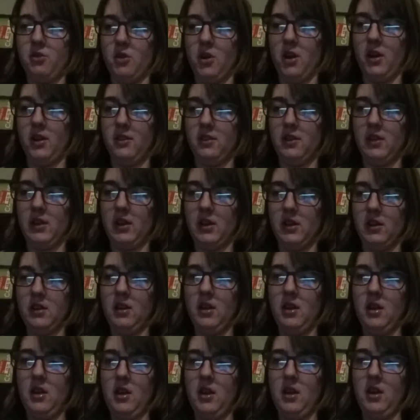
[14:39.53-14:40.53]
writing
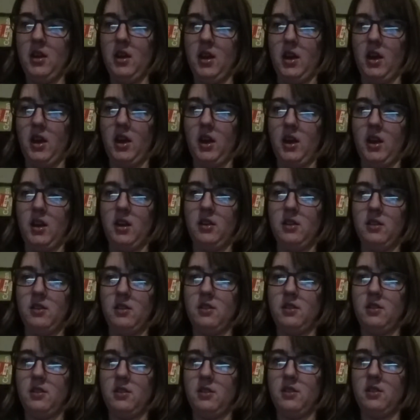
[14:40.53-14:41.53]

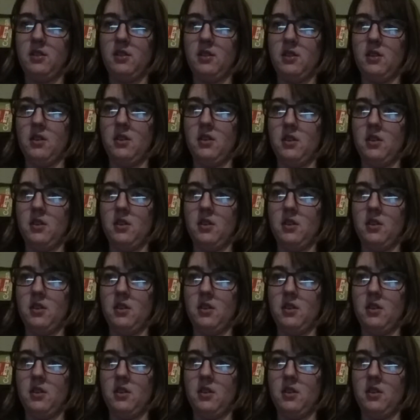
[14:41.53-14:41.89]
is